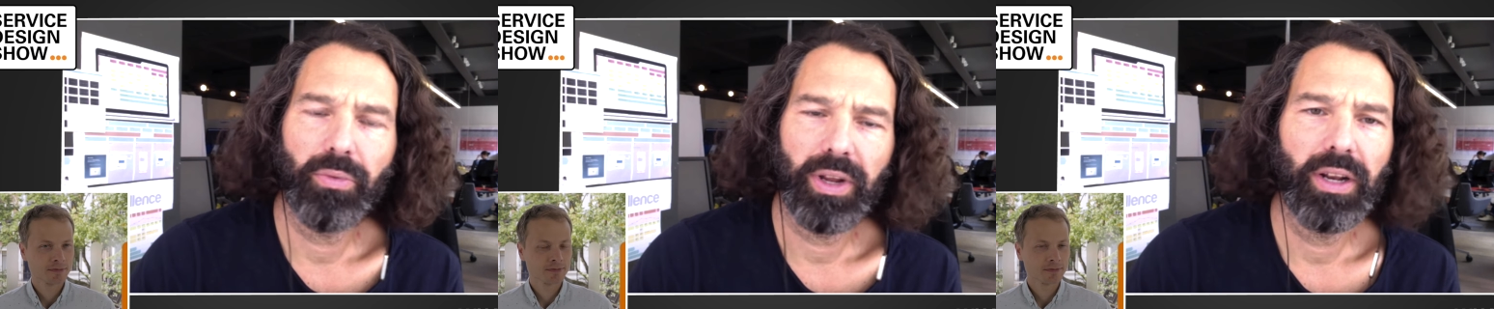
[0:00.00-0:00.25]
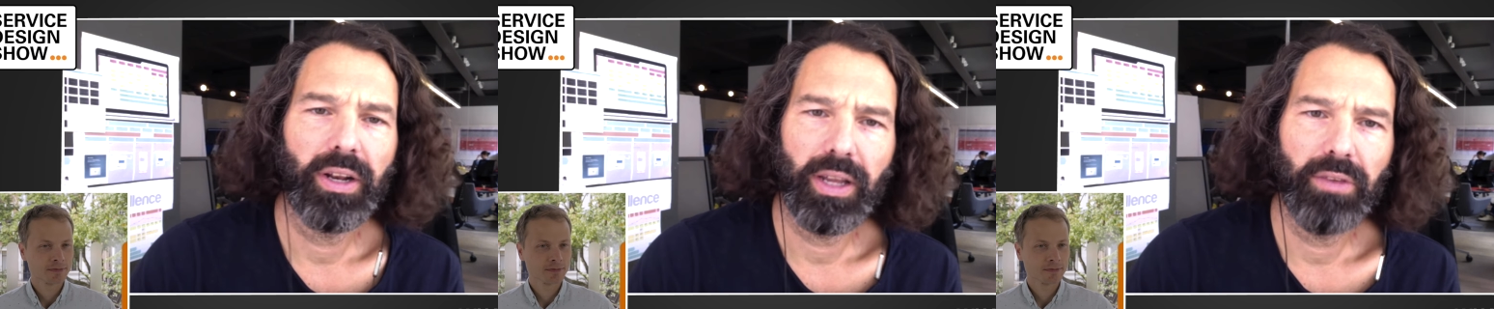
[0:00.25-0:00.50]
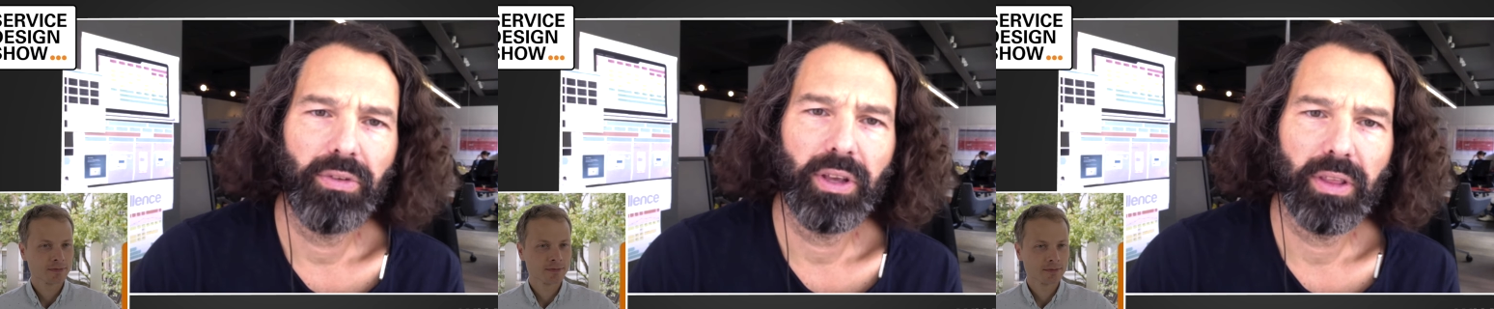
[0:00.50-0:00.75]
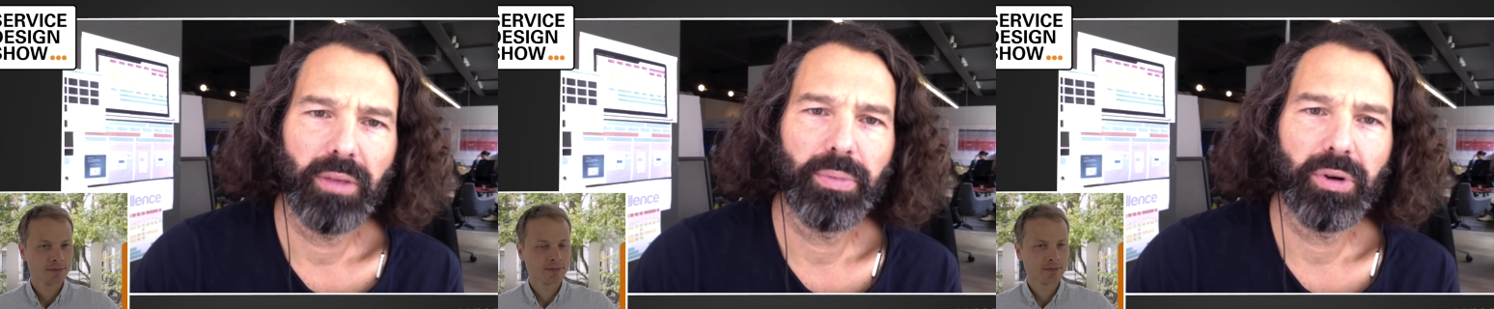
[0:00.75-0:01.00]
Speaker 1: really leaving
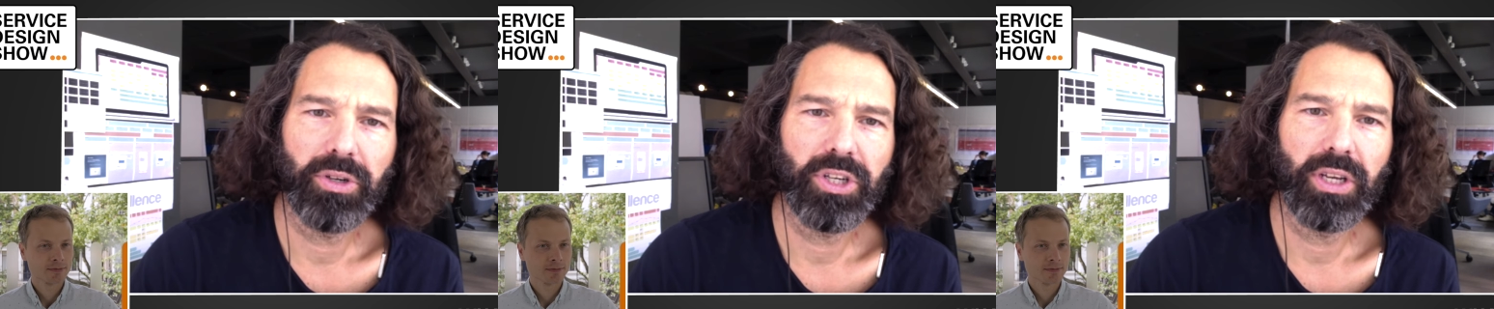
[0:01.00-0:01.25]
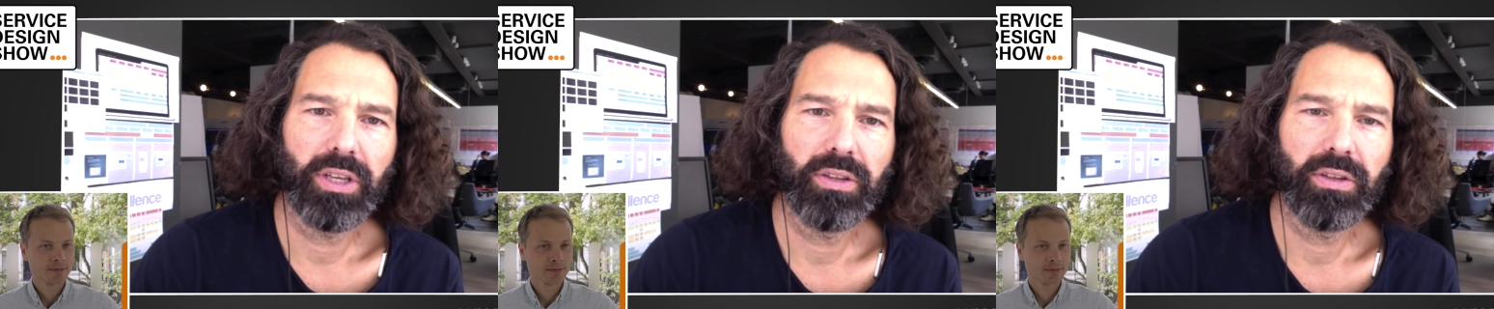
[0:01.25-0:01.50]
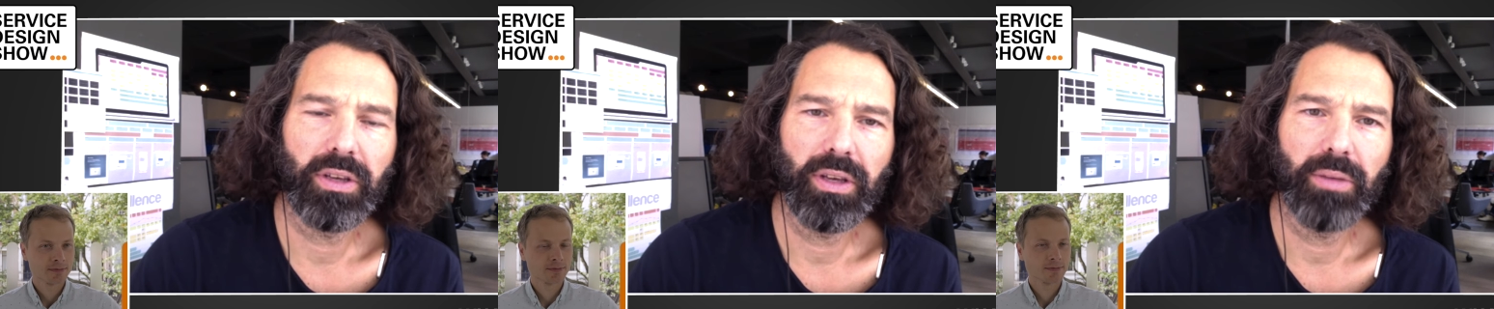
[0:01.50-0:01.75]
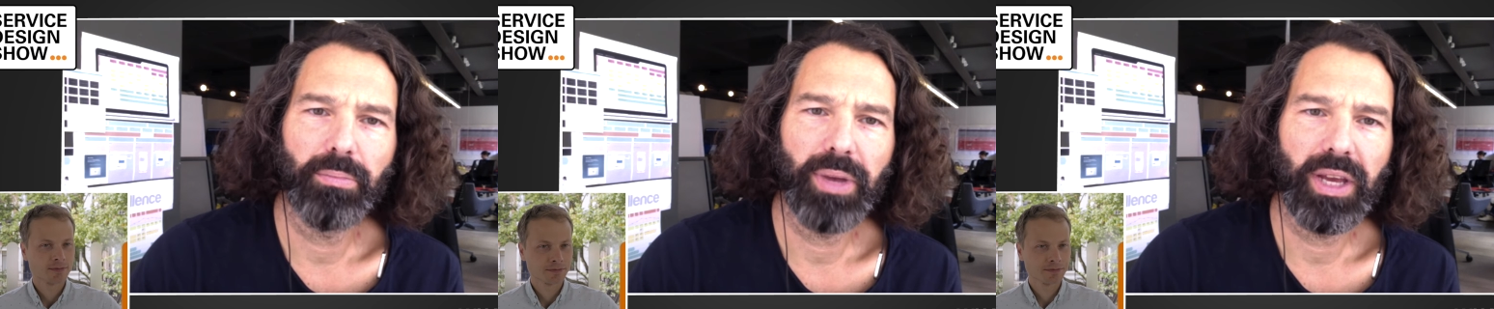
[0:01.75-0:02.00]
the
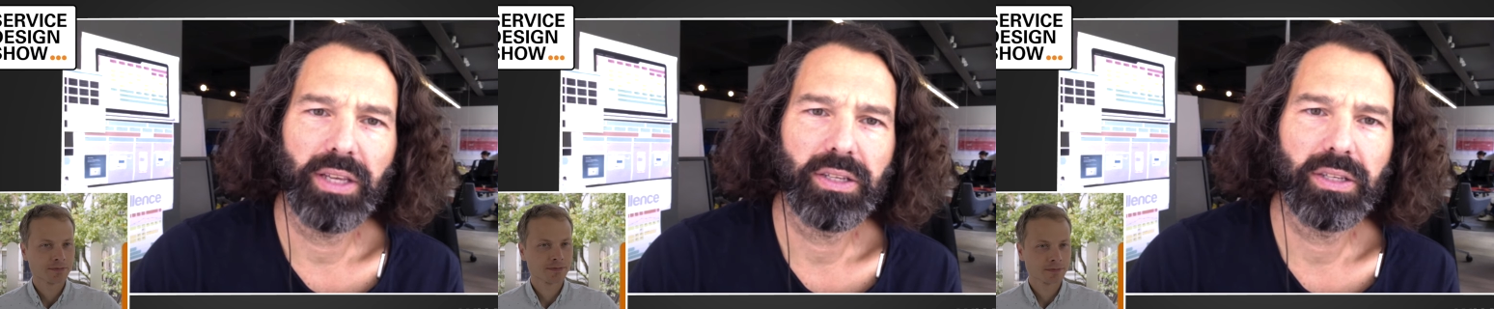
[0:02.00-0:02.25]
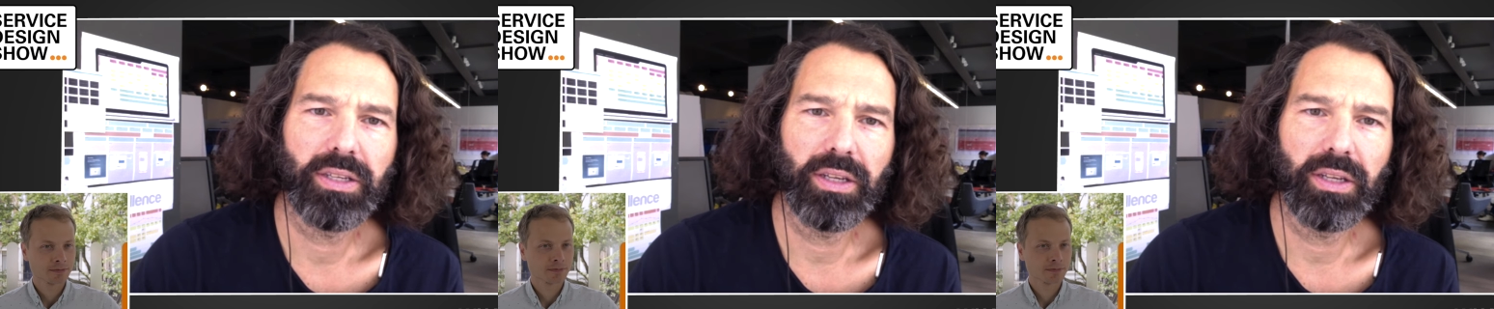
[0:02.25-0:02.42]
project-based uh,